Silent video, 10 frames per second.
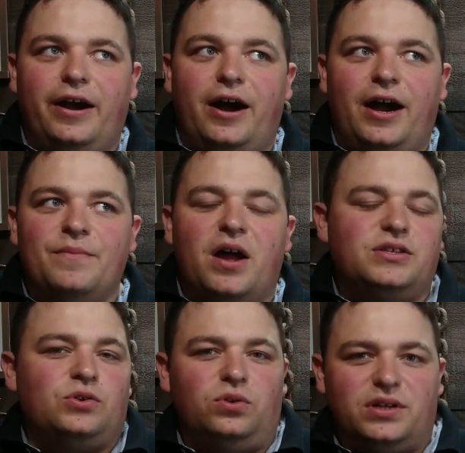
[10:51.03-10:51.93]
I'm not
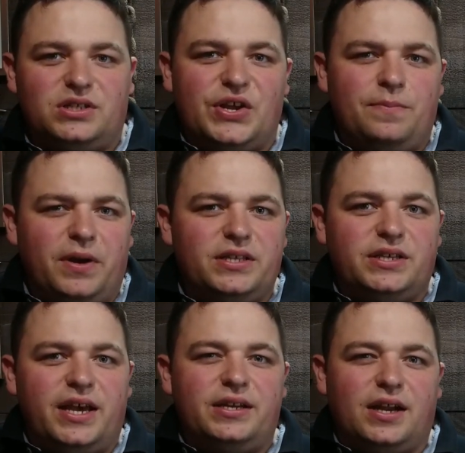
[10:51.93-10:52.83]
sold on snake bites
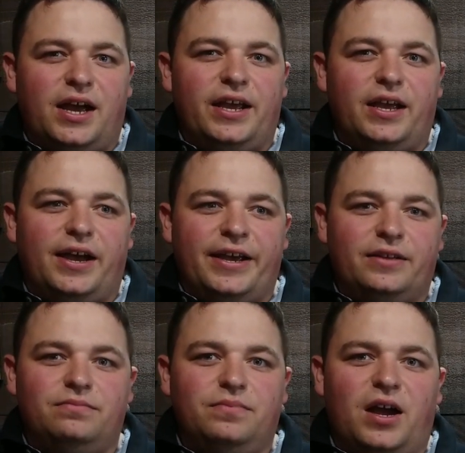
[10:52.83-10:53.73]
yet.
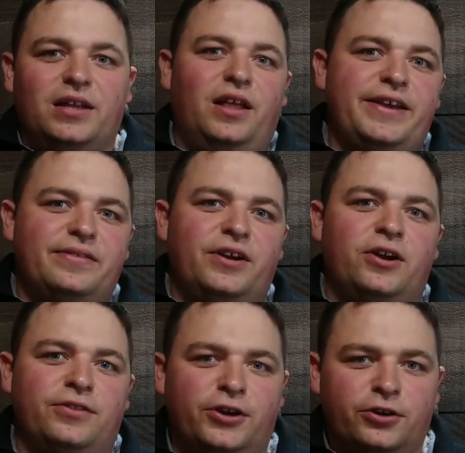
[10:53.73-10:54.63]
I like
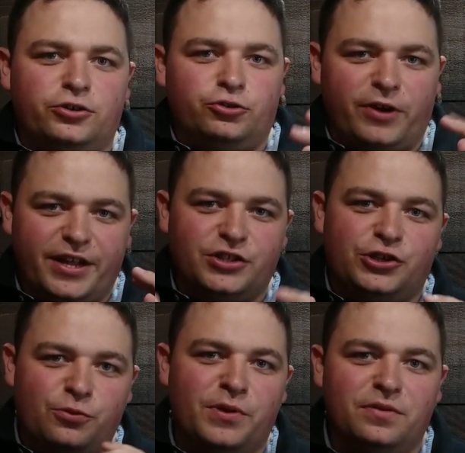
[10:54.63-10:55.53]
their
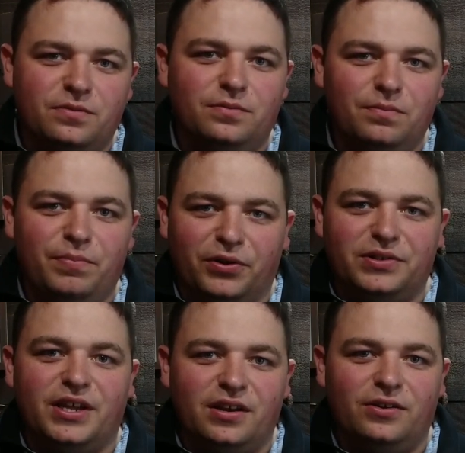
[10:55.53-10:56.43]
transhuman
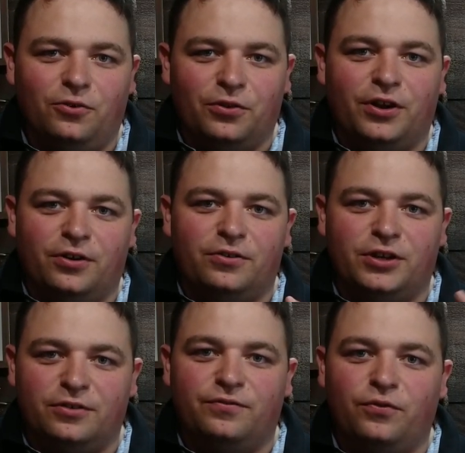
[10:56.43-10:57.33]
built in, or their
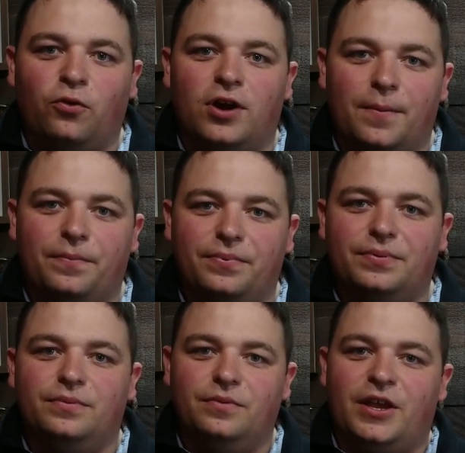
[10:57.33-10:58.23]
4-up.
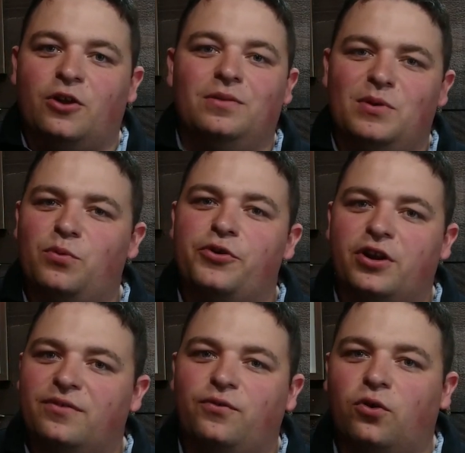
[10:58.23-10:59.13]
They can only be wounded
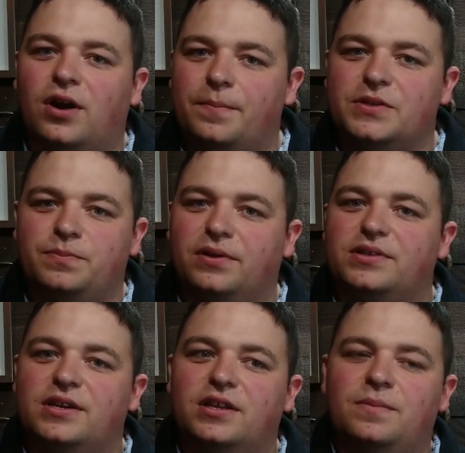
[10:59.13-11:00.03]
on a 4-up is
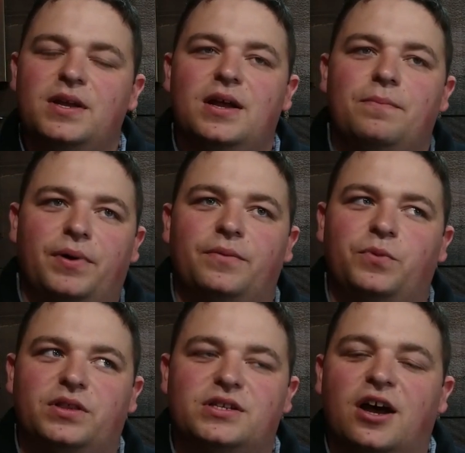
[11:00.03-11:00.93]
built into them. But
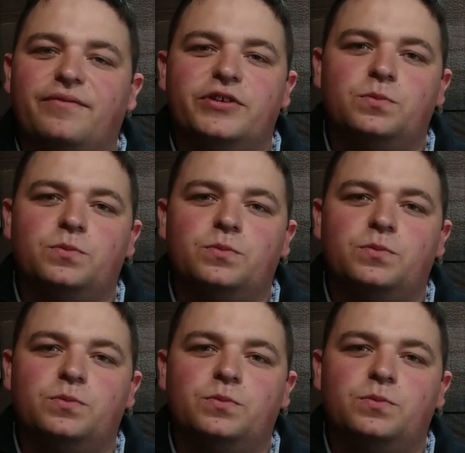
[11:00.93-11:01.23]
with the toughness